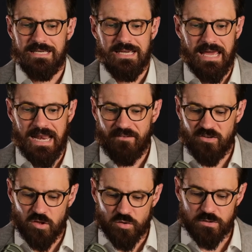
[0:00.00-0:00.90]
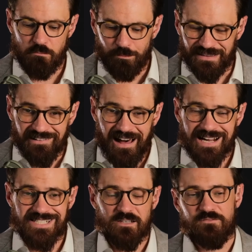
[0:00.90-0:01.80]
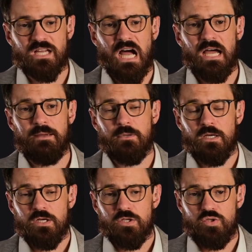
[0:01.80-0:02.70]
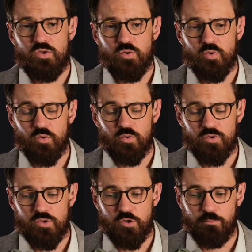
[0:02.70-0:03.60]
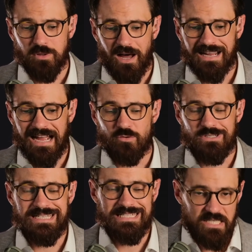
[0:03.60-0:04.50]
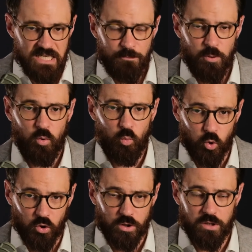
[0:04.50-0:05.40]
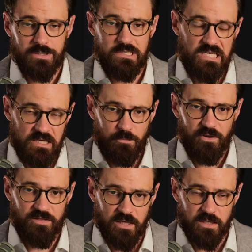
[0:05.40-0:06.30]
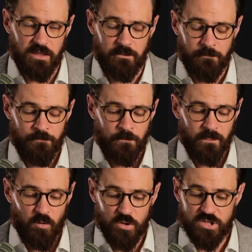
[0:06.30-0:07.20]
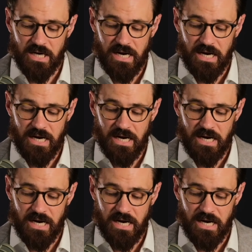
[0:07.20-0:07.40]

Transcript: and having those blocks of time to block out deep work, deep thinking, which